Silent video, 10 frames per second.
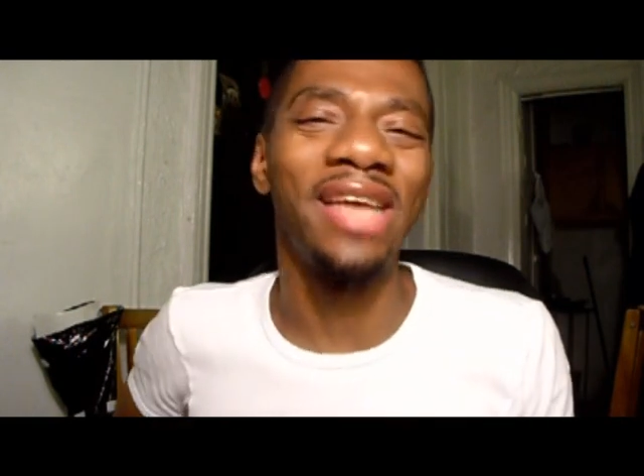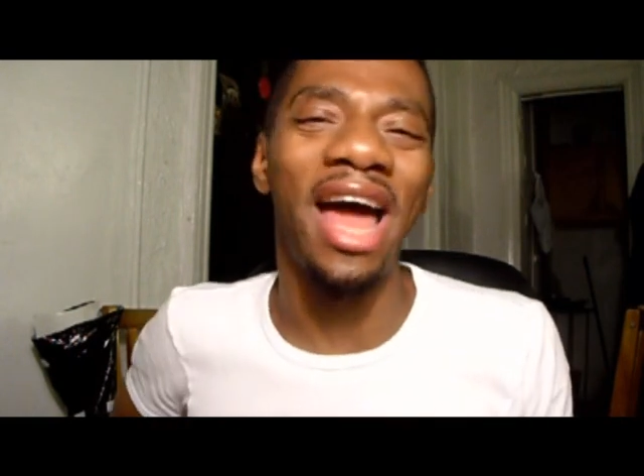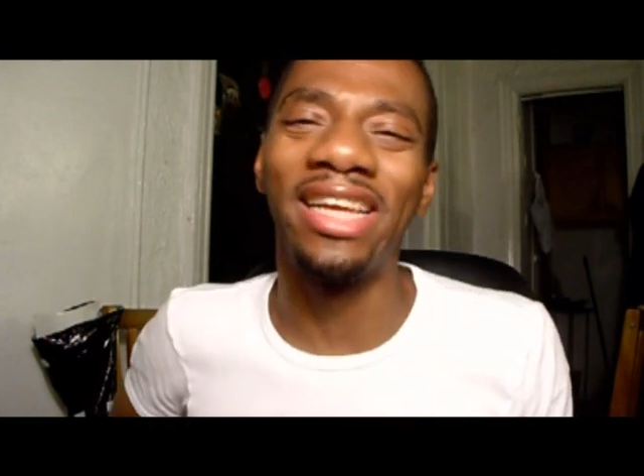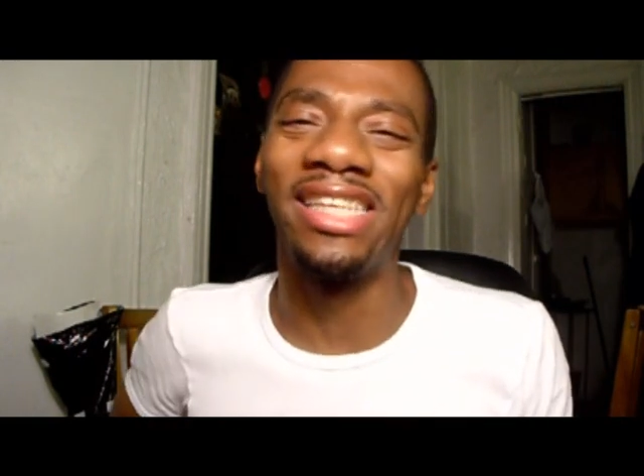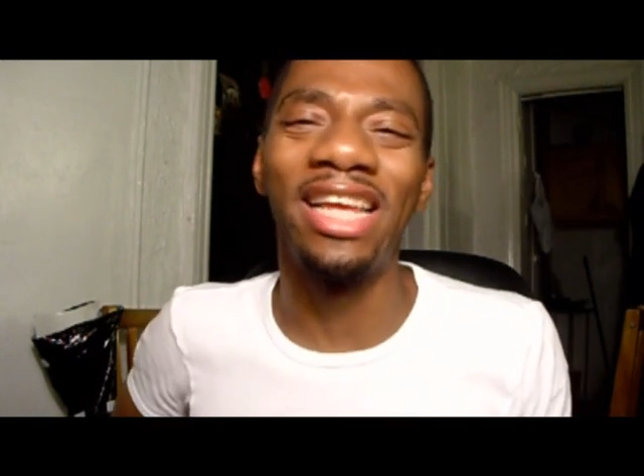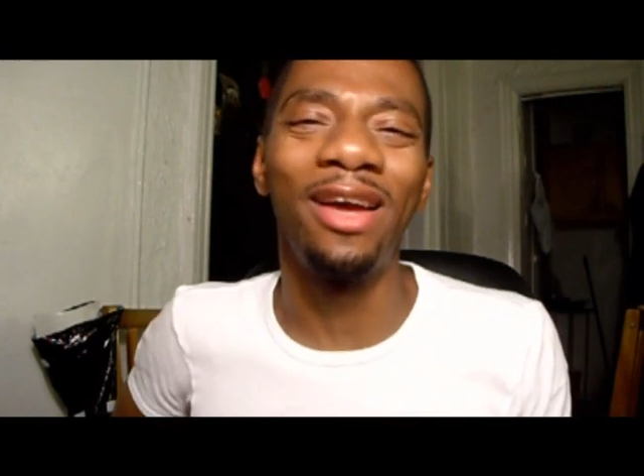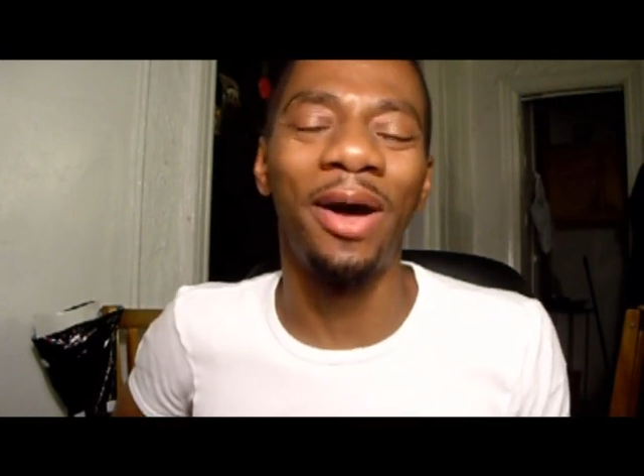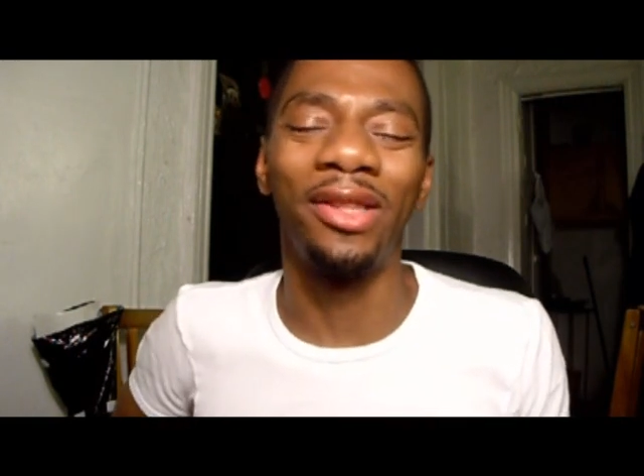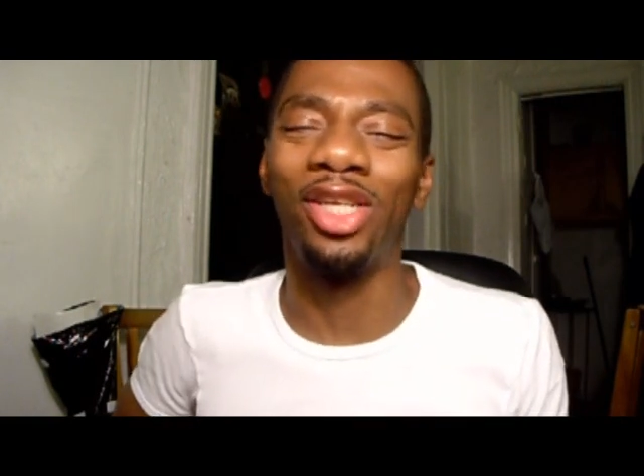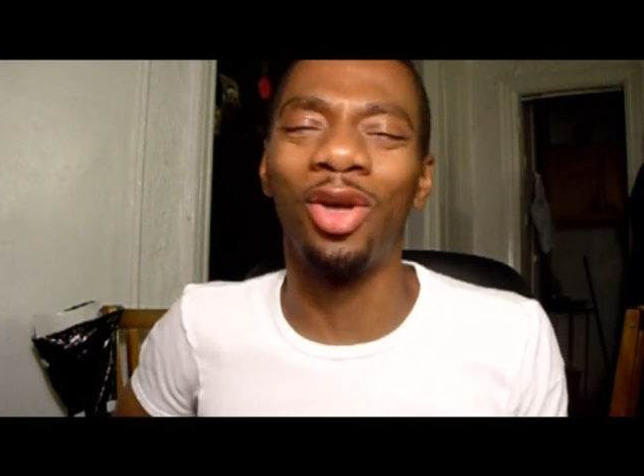There's nothing
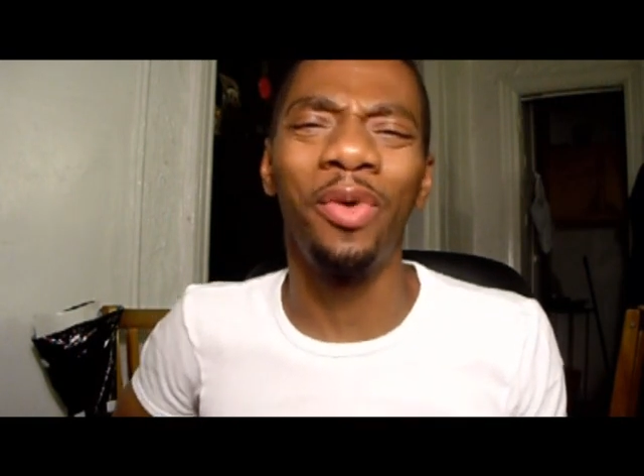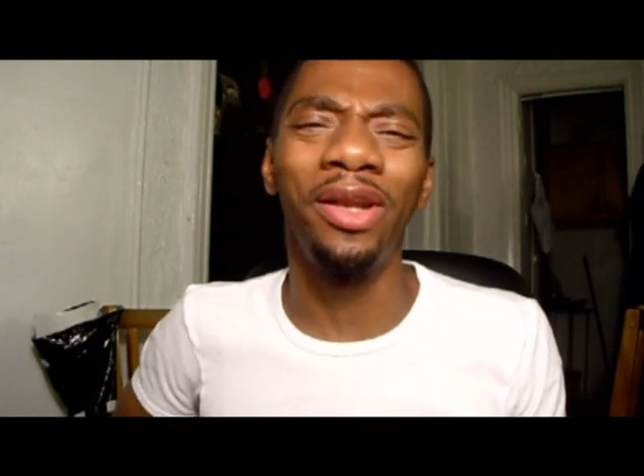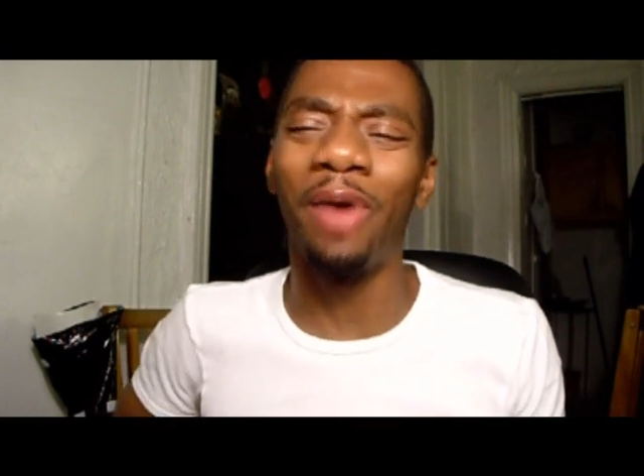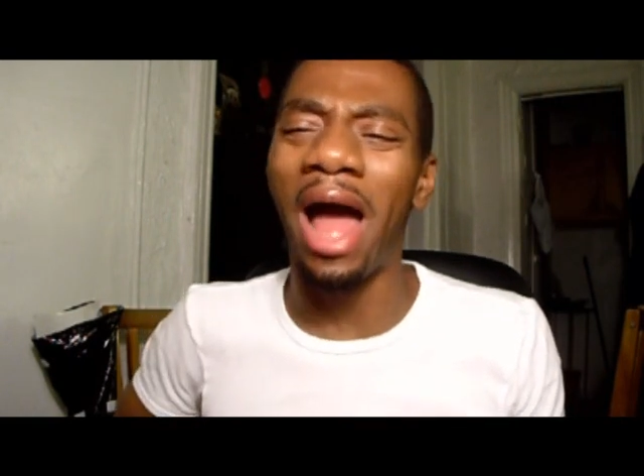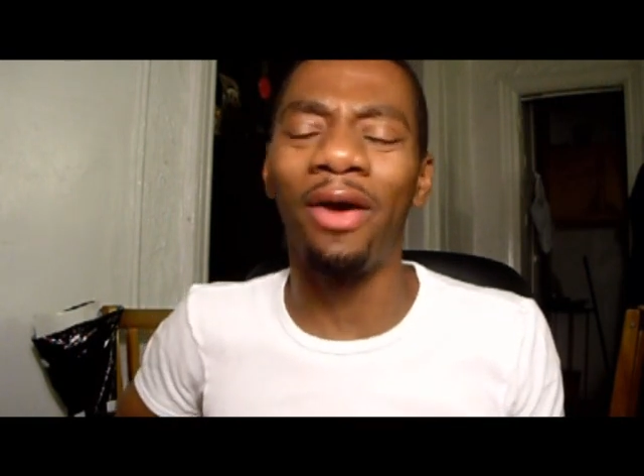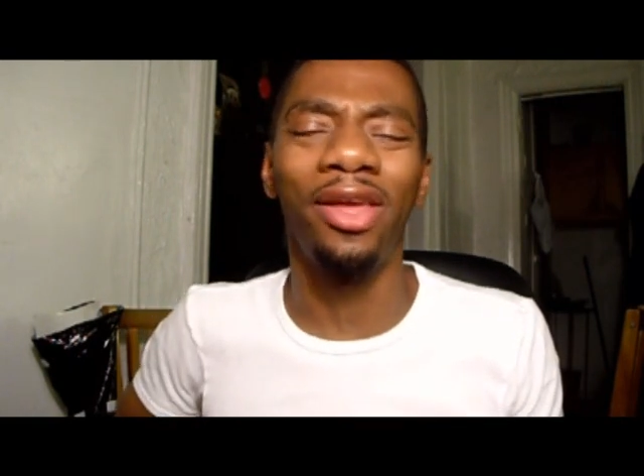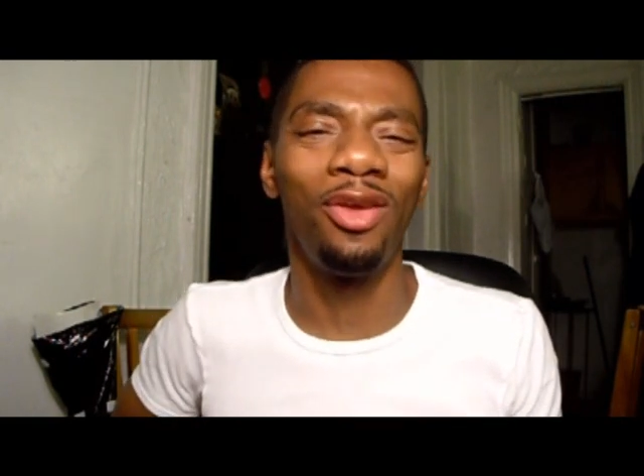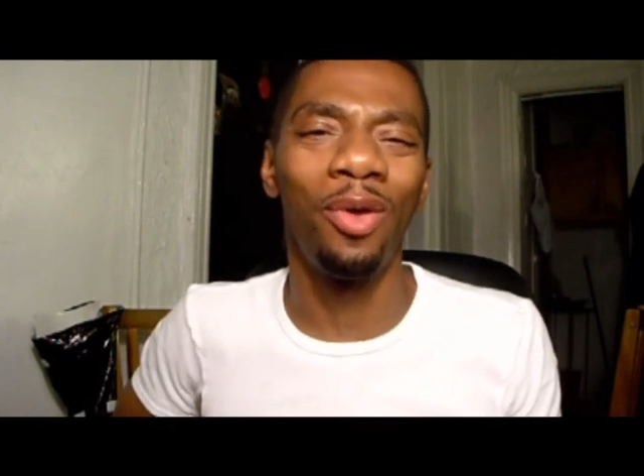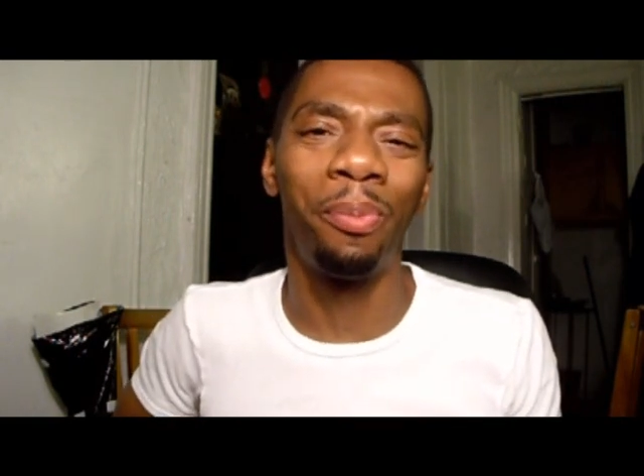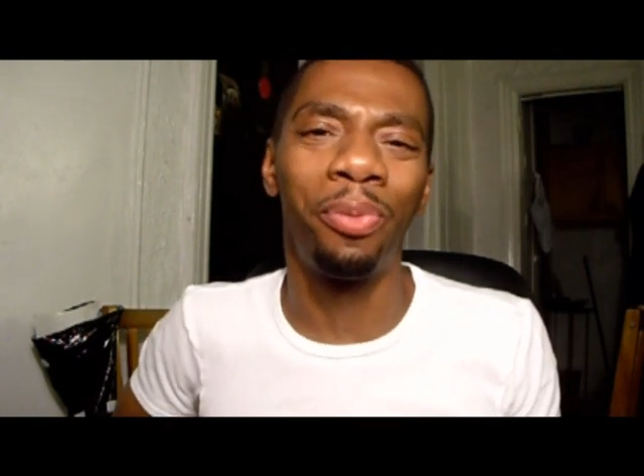much I can say about the
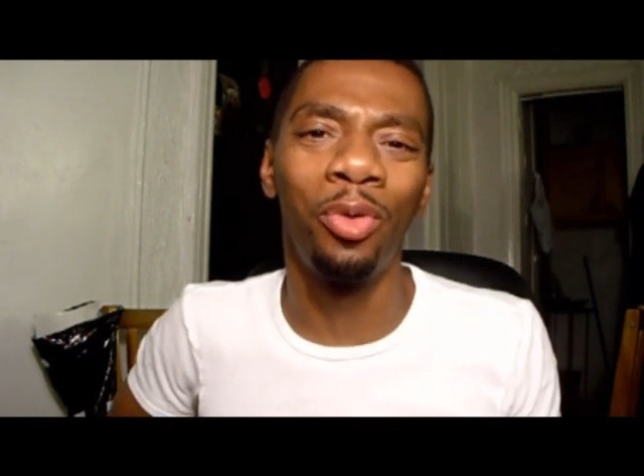show.